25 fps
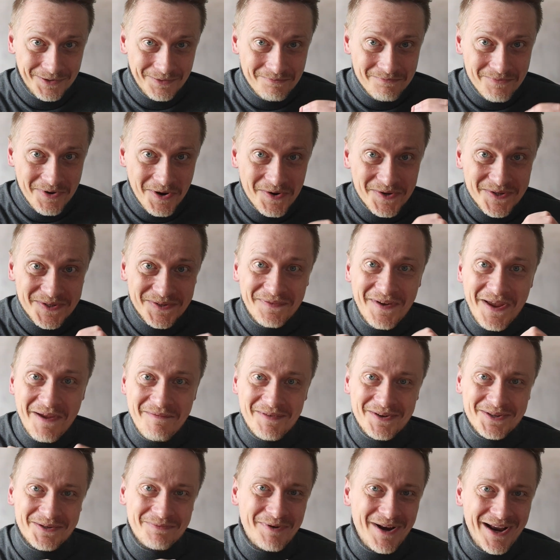the most
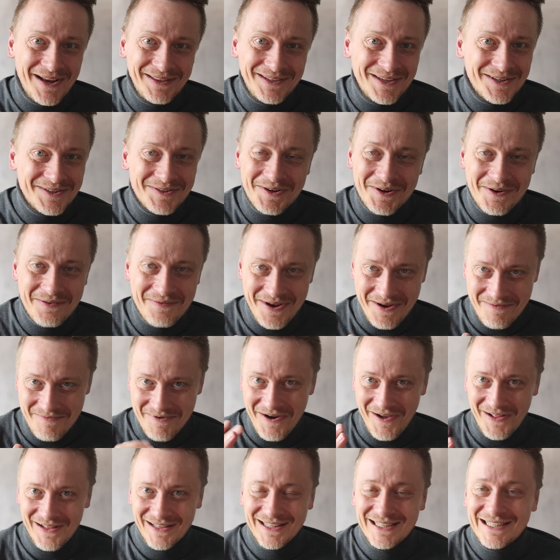famous brain teaser of
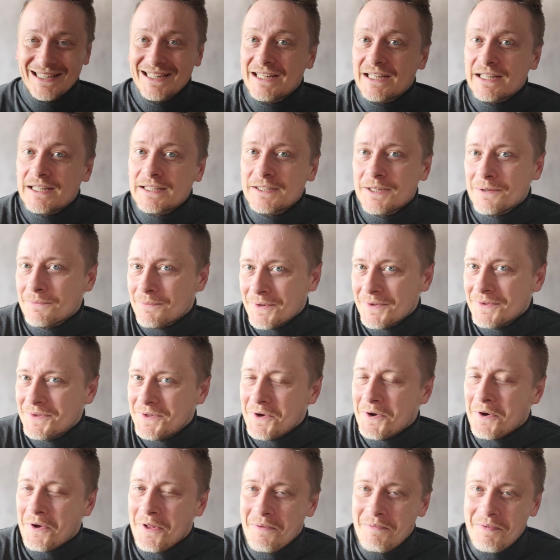them all, the
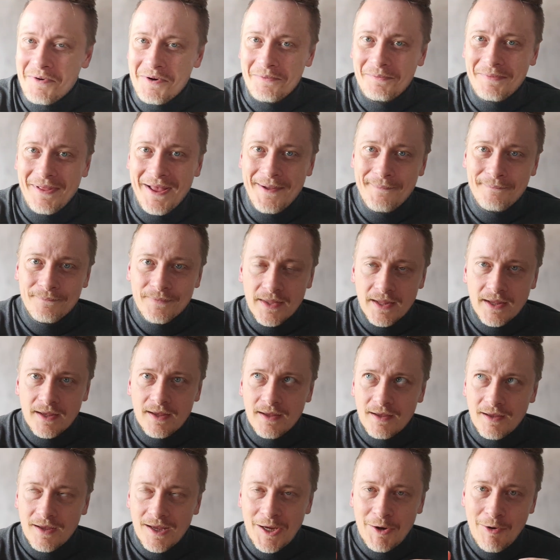Monty Hall Problem.
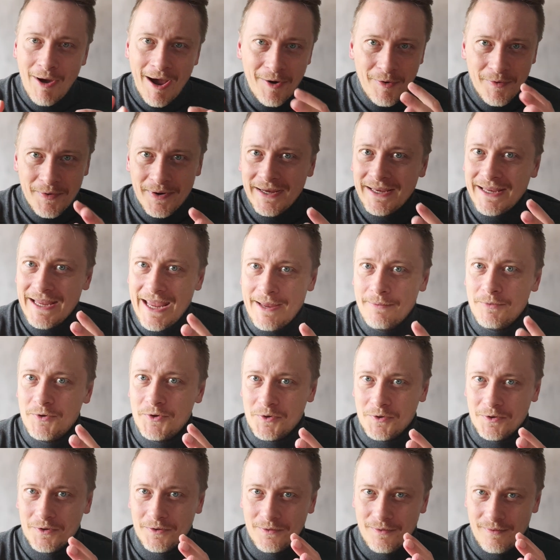You are on a game
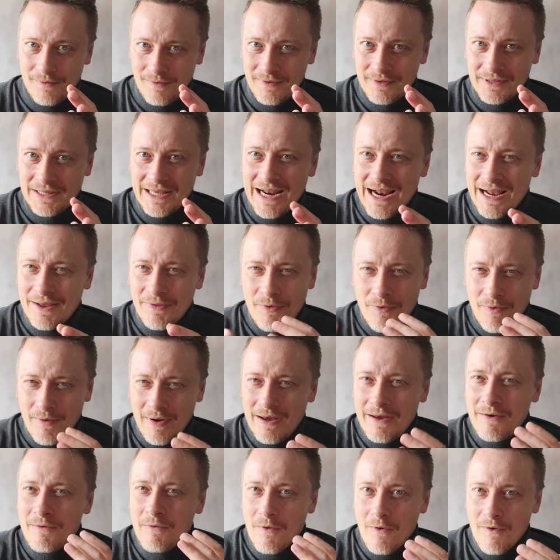show. There are 3